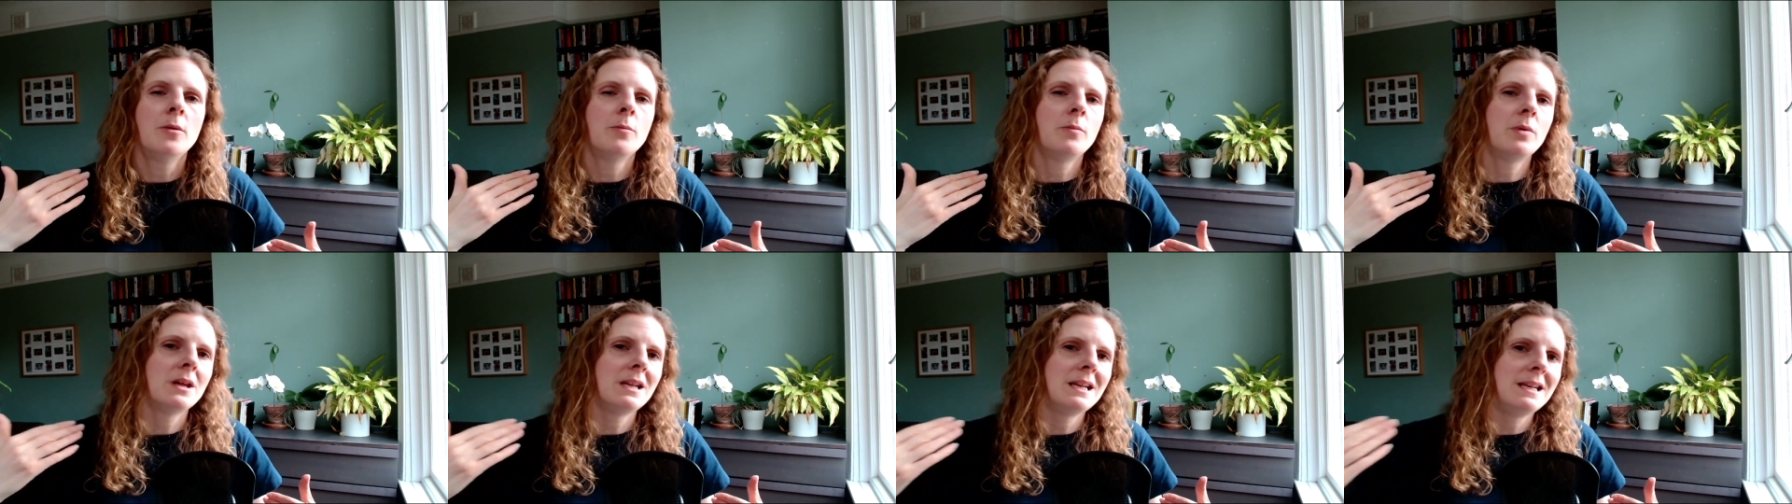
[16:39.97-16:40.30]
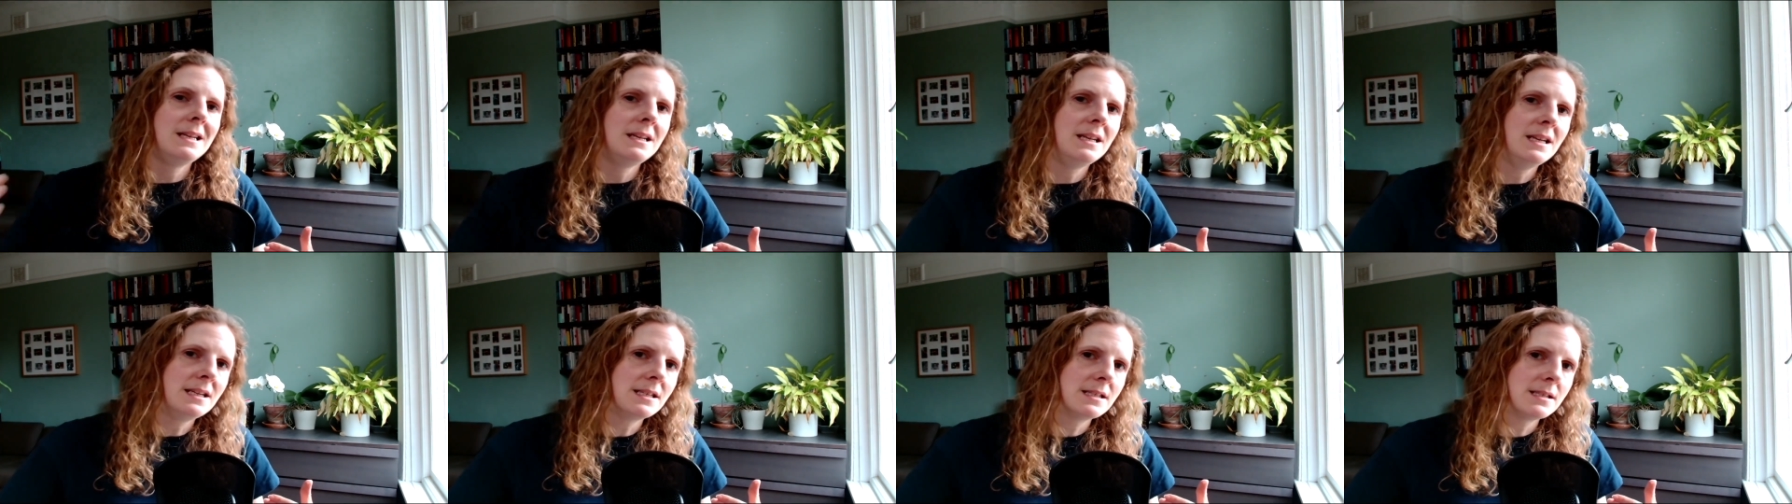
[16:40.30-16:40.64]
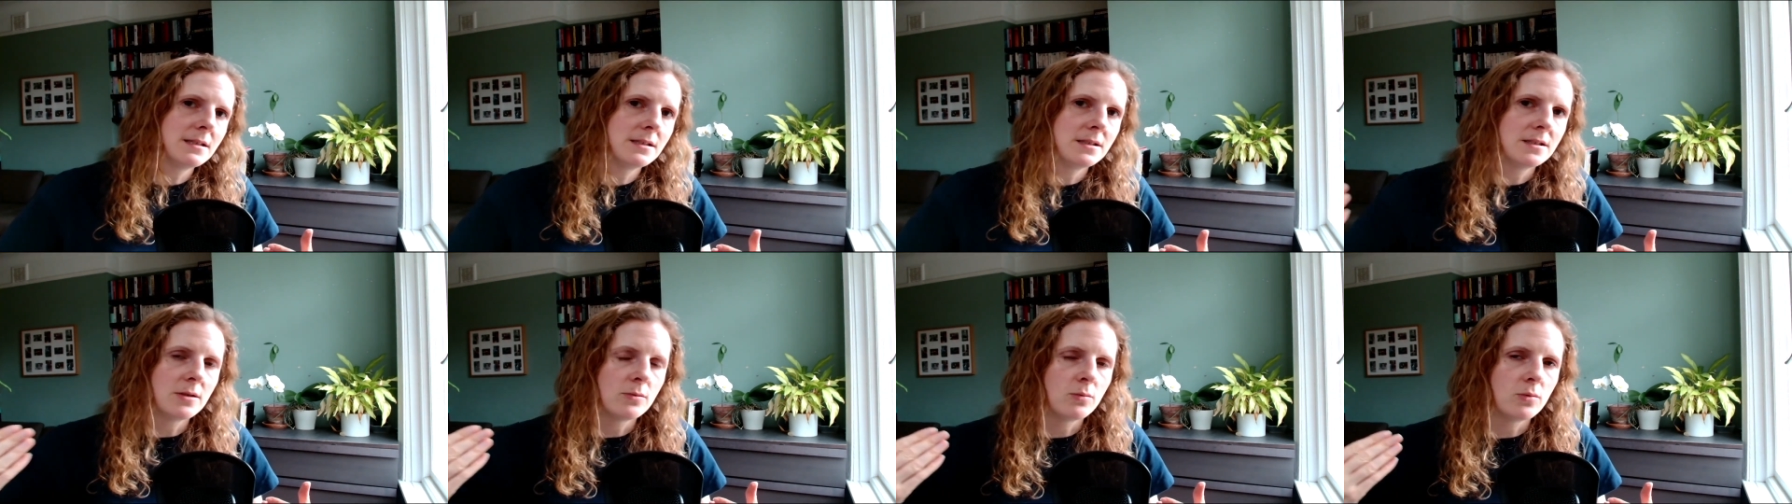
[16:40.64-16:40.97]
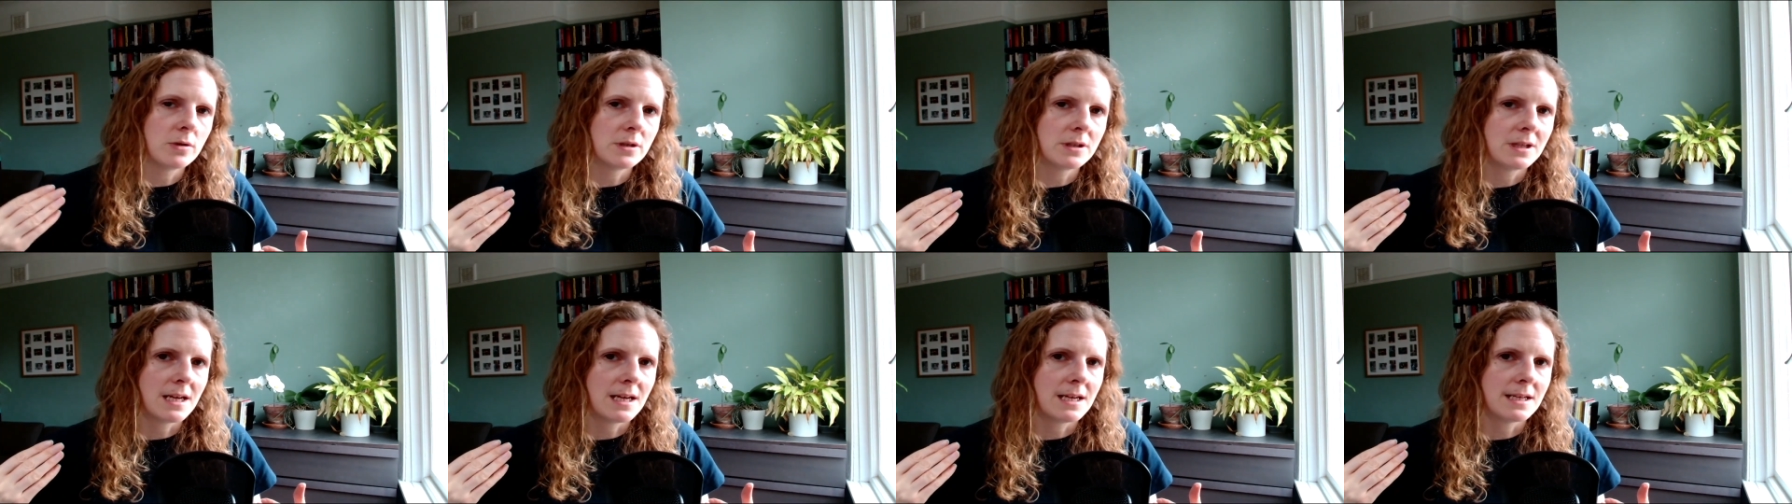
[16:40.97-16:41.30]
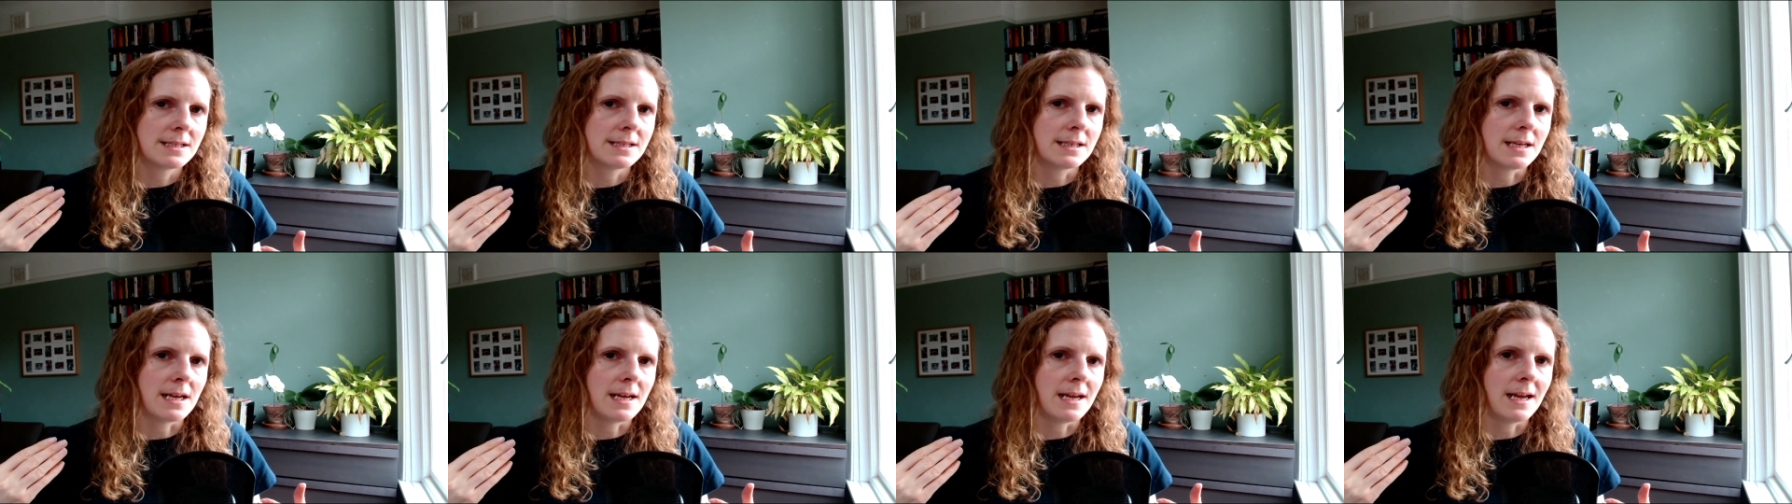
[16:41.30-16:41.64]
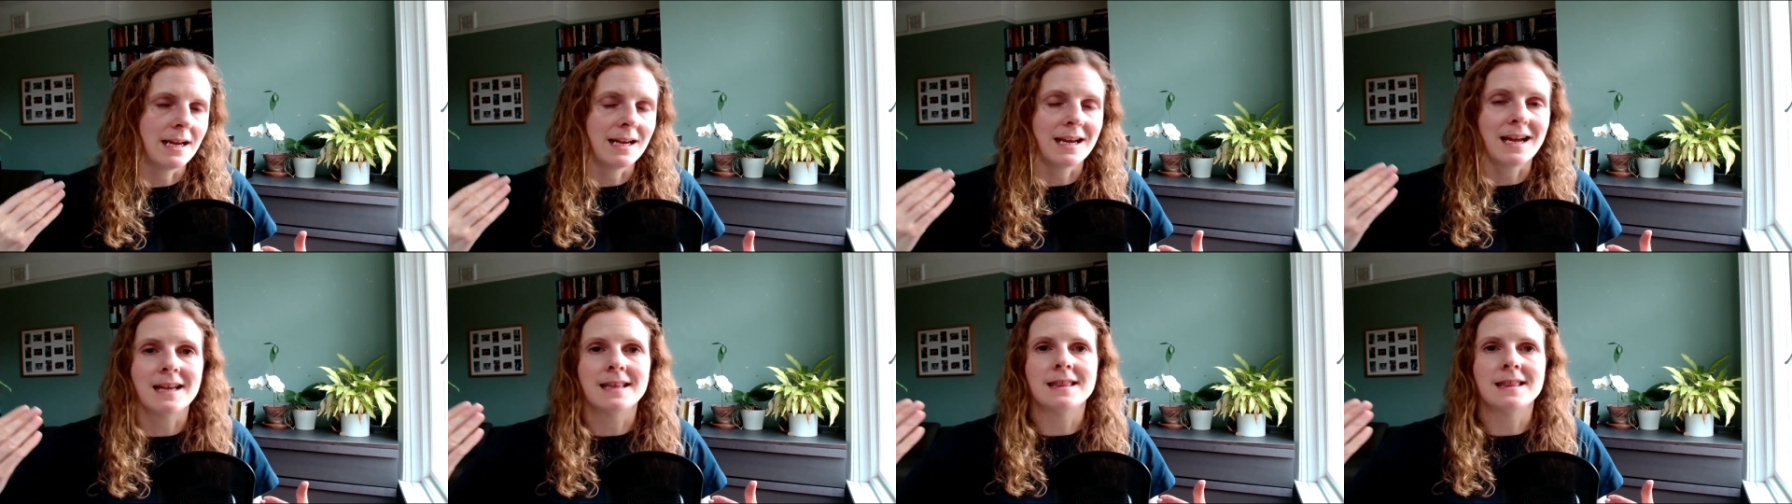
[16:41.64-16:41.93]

but listen to what they're saying